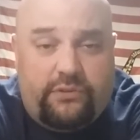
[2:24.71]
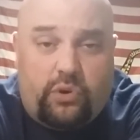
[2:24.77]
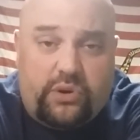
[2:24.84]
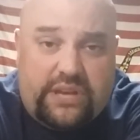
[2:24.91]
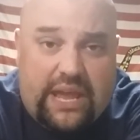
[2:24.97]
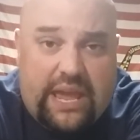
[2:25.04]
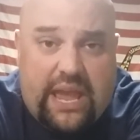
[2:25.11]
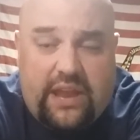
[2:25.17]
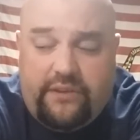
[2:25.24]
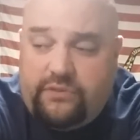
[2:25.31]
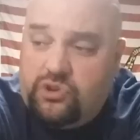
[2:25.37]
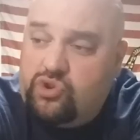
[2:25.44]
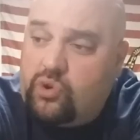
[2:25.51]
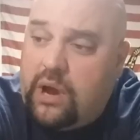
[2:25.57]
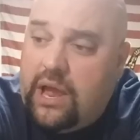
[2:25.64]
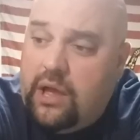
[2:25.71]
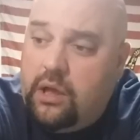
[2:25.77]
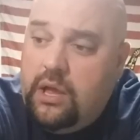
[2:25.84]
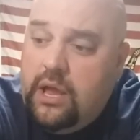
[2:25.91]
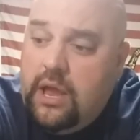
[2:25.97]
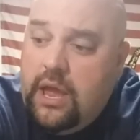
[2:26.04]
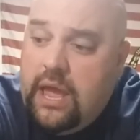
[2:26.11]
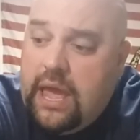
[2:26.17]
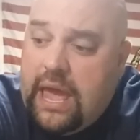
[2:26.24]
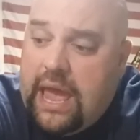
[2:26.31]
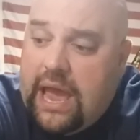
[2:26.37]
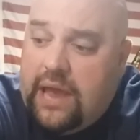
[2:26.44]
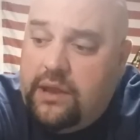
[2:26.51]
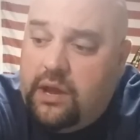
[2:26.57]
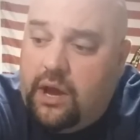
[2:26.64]
or day 8 of the trial,
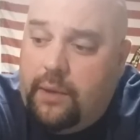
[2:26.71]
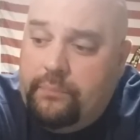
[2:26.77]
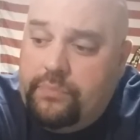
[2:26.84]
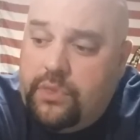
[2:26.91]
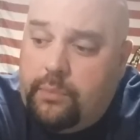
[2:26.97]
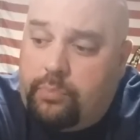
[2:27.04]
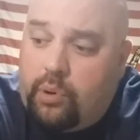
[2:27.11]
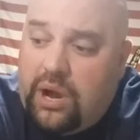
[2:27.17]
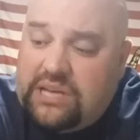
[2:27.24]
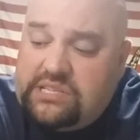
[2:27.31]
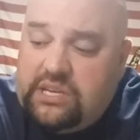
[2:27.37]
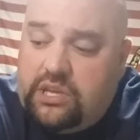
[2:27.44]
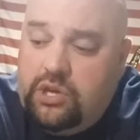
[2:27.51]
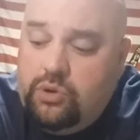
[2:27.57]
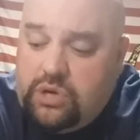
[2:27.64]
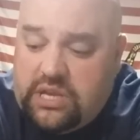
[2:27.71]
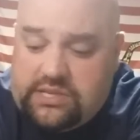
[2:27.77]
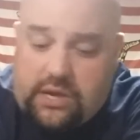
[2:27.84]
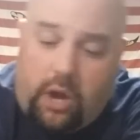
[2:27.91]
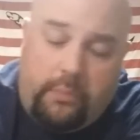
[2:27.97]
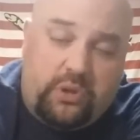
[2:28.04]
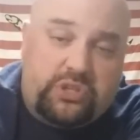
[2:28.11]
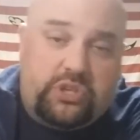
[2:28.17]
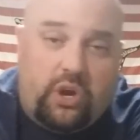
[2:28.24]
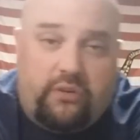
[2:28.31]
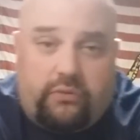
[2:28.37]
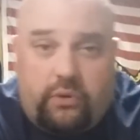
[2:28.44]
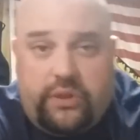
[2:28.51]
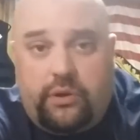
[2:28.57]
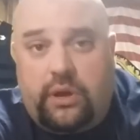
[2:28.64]
and the prosecution, it's almost
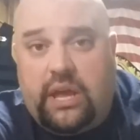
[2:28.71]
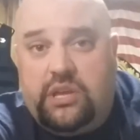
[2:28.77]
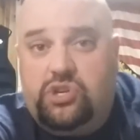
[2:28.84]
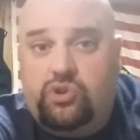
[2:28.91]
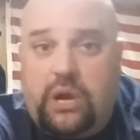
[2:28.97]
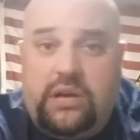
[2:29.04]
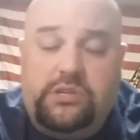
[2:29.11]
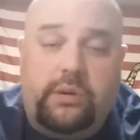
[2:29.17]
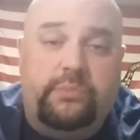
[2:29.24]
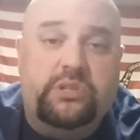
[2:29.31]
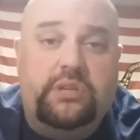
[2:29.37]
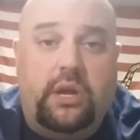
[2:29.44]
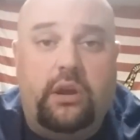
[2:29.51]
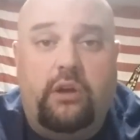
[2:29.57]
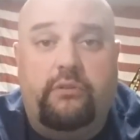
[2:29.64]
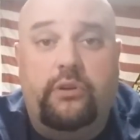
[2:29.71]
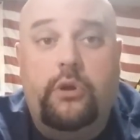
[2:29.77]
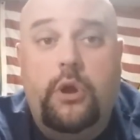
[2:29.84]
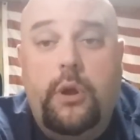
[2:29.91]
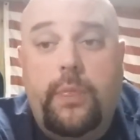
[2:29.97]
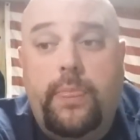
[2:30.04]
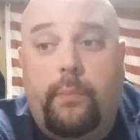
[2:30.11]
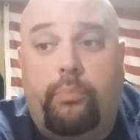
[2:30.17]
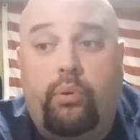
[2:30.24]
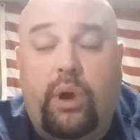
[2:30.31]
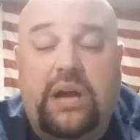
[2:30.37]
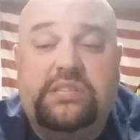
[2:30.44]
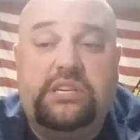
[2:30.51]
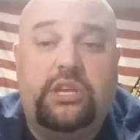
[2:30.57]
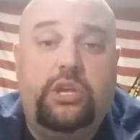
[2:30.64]
over with, okay? This trial's almost done over. The
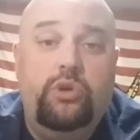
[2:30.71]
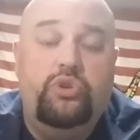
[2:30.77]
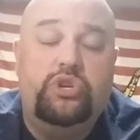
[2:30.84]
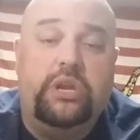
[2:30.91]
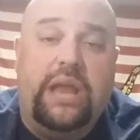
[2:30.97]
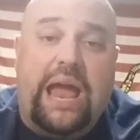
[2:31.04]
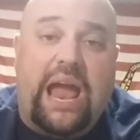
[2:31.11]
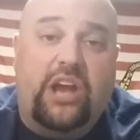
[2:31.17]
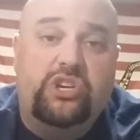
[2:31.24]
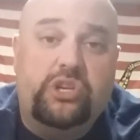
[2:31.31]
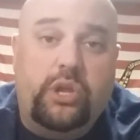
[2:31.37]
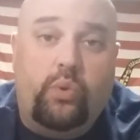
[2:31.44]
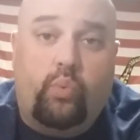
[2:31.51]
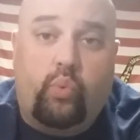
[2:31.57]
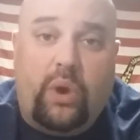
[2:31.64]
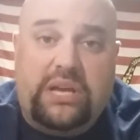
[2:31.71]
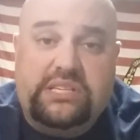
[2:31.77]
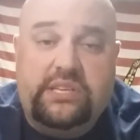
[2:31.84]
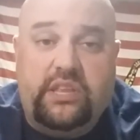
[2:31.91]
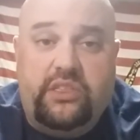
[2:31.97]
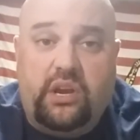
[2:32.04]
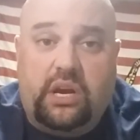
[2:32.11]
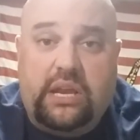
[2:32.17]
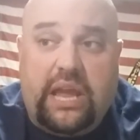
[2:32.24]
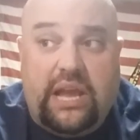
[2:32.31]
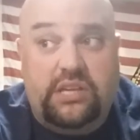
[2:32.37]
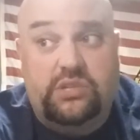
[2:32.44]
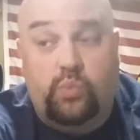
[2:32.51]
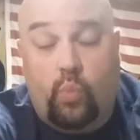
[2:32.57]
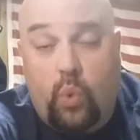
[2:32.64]
prosecution actually rested their
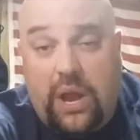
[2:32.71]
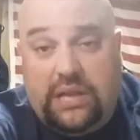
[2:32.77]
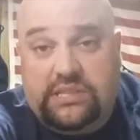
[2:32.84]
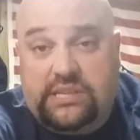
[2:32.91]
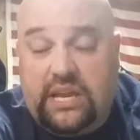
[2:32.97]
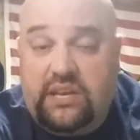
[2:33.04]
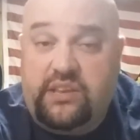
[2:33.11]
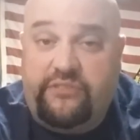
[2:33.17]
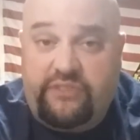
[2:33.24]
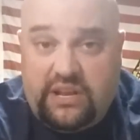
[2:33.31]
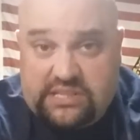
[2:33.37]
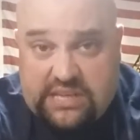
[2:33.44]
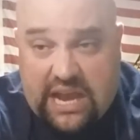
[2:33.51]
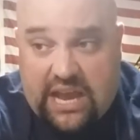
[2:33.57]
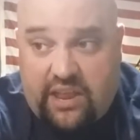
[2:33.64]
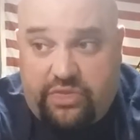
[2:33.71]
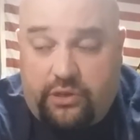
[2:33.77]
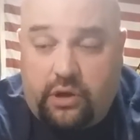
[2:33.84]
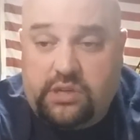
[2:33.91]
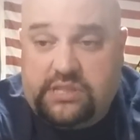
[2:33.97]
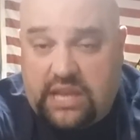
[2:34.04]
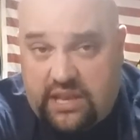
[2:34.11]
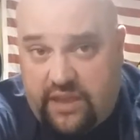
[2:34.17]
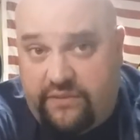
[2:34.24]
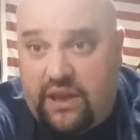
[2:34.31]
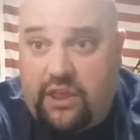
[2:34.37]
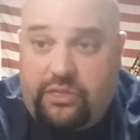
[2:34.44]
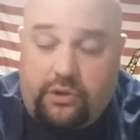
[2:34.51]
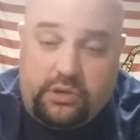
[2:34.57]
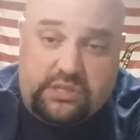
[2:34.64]
case Wednesday. Defense got it Thursday, and they've
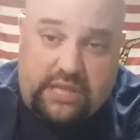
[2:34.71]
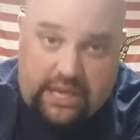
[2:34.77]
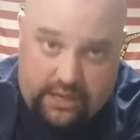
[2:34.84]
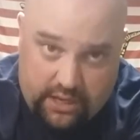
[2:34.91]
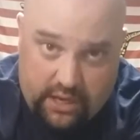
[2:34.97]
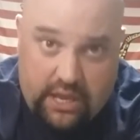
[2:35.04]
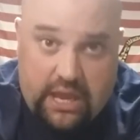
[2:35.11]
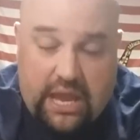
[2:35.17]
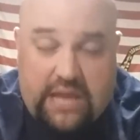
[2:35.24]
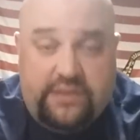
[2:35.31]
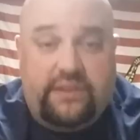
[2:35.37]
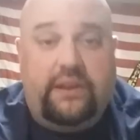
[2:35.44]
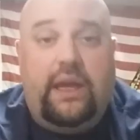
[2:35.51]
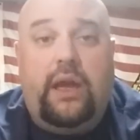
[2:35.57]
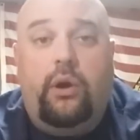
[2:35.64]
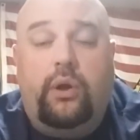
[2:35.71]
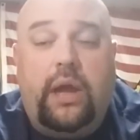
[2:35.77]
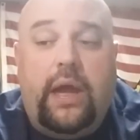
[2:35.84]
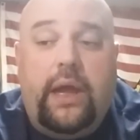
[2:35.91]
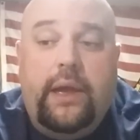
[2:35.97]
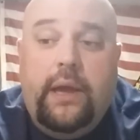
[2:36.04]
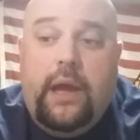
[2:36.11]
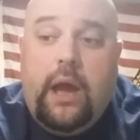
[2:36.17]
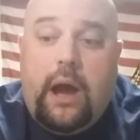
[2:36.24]
had it Thursday and today, okay?